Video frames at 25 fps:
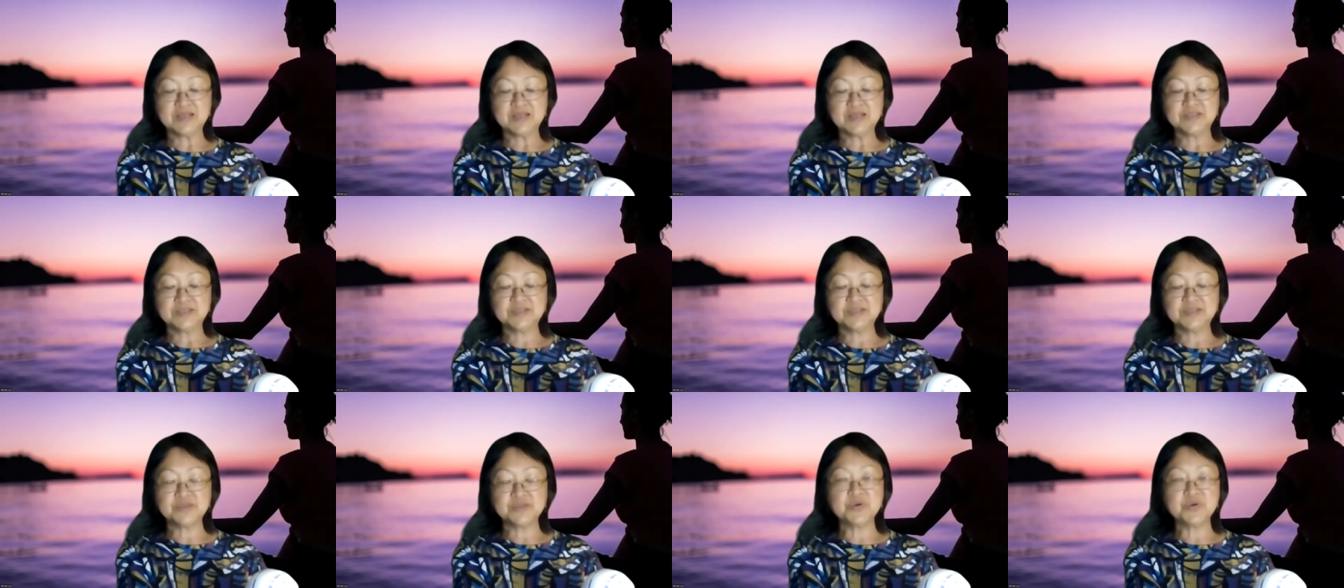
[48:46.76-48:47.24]

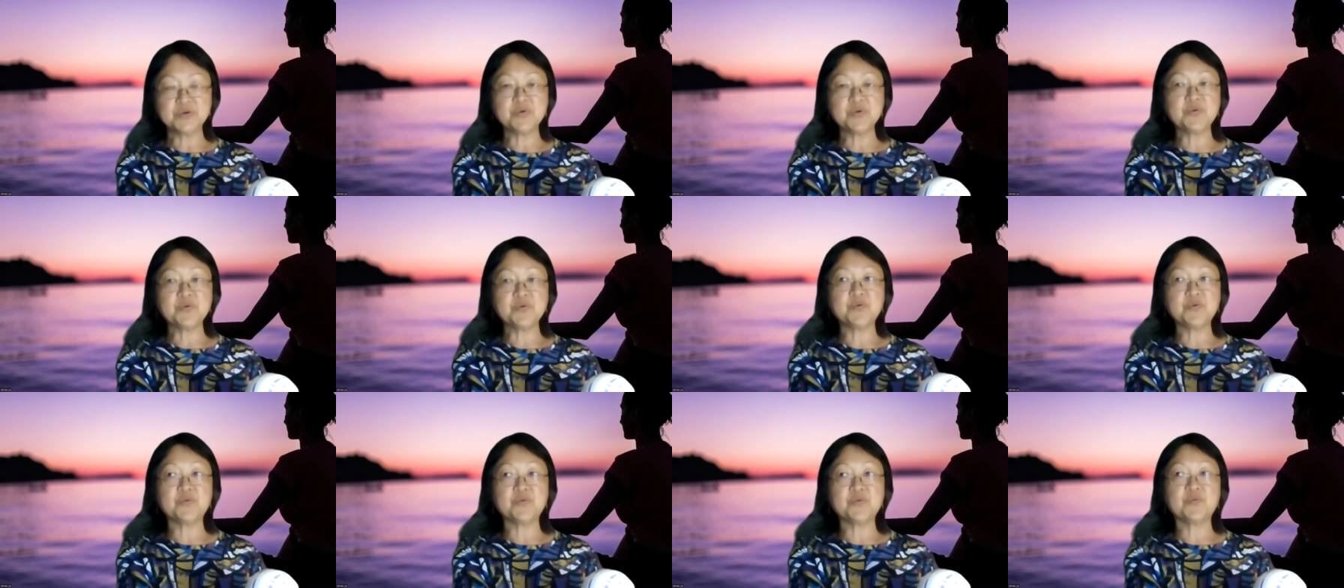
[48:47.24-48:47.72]

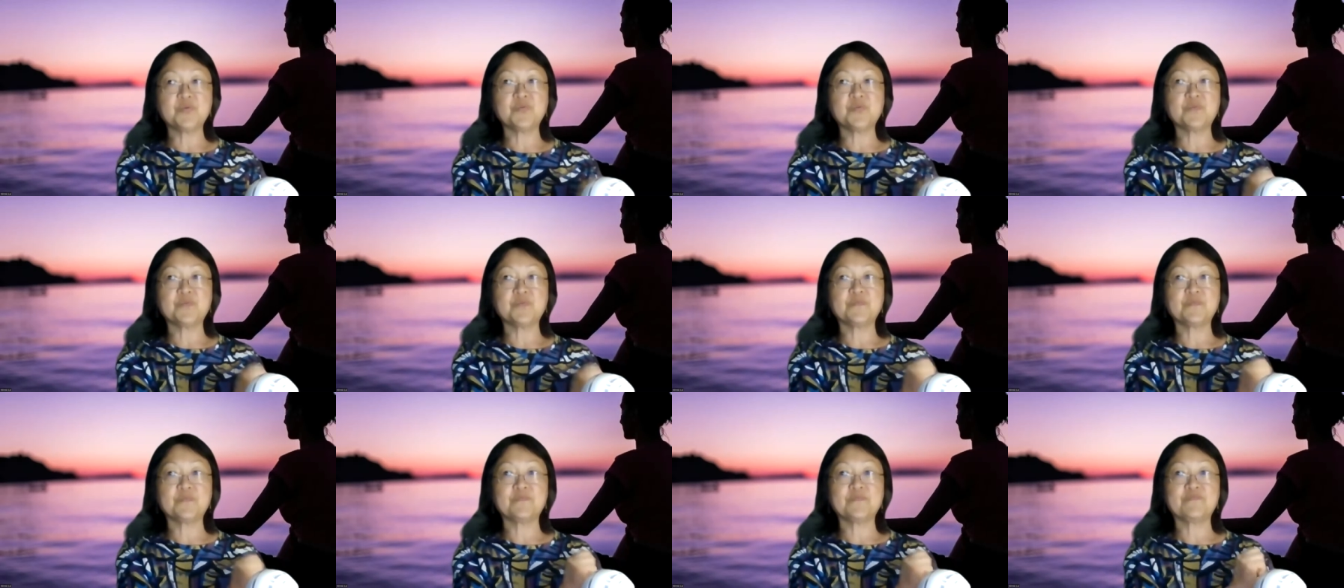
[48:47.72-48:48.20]
So
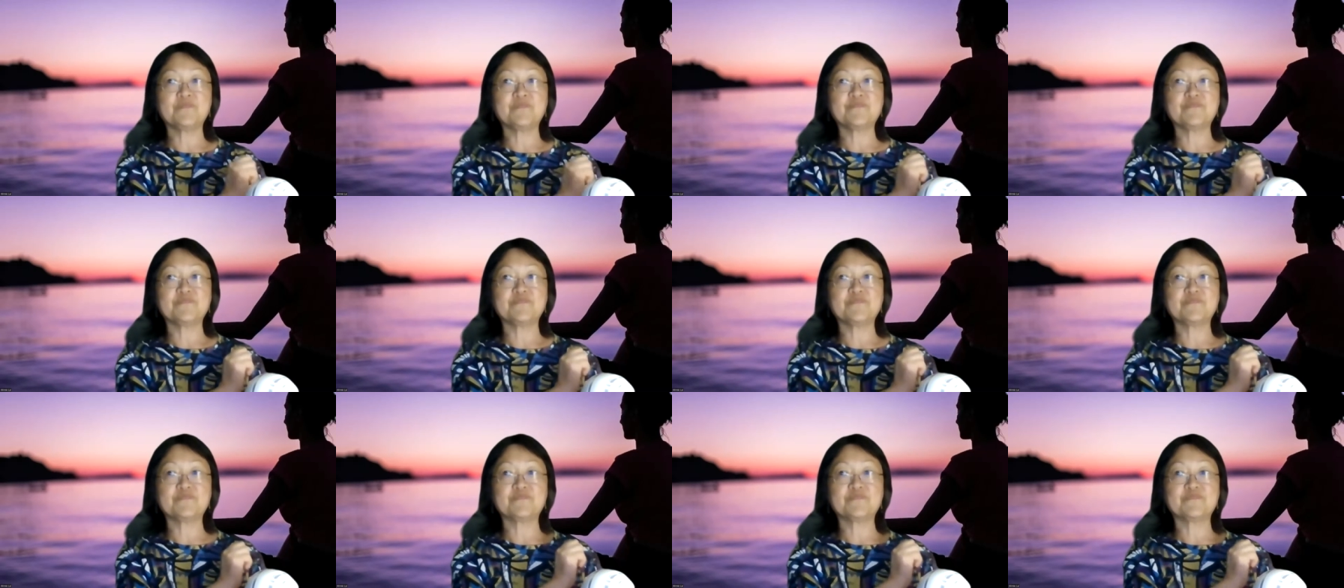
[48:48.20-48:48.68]

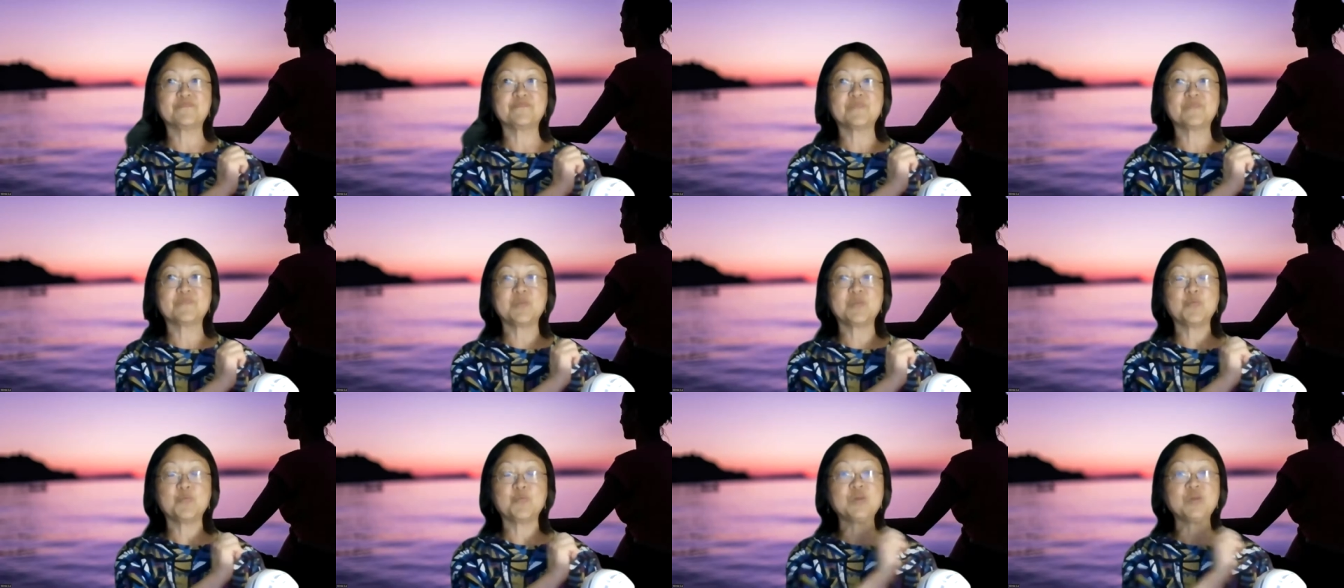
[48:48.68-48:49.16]

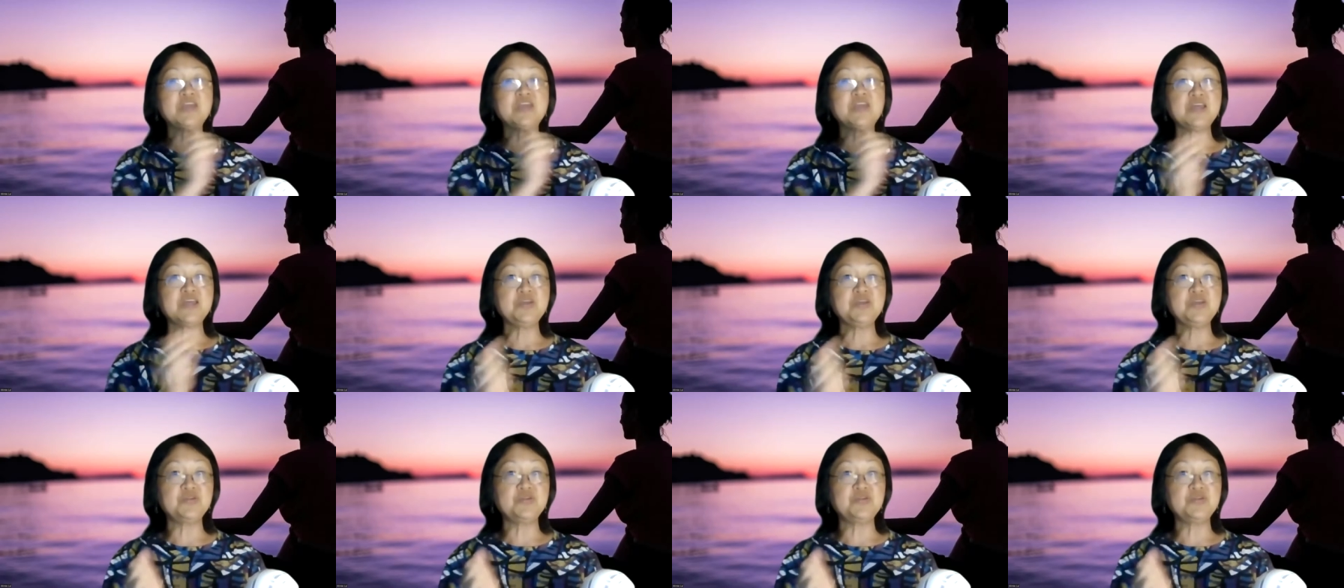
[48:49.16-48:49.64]
what
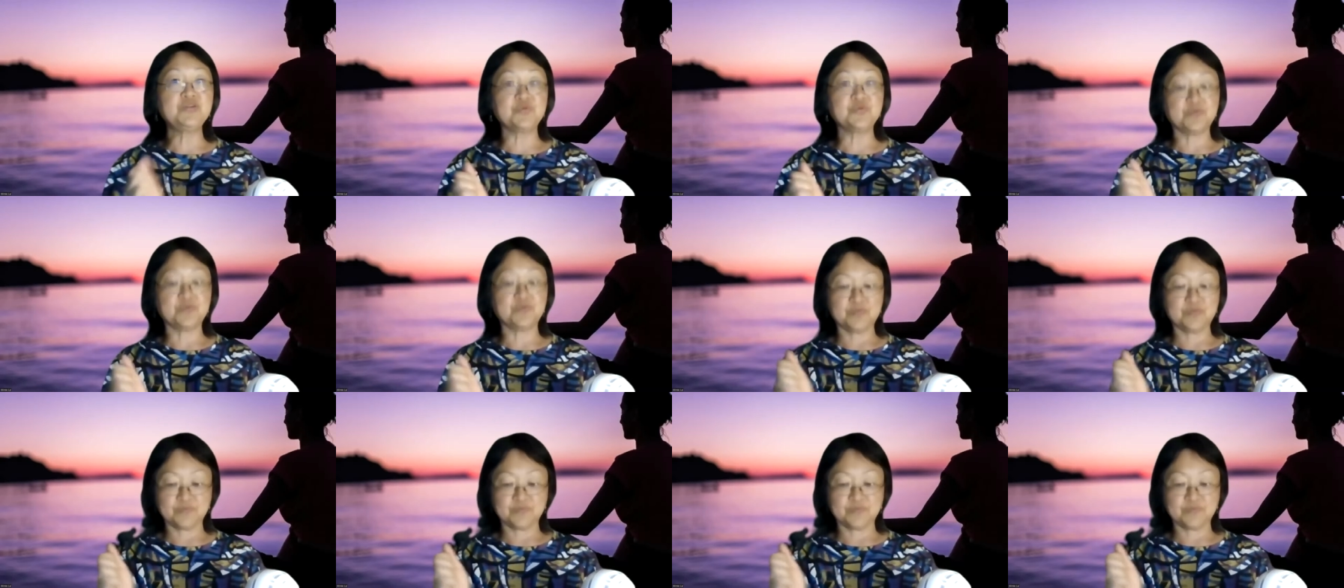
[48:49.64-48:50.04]
can you do?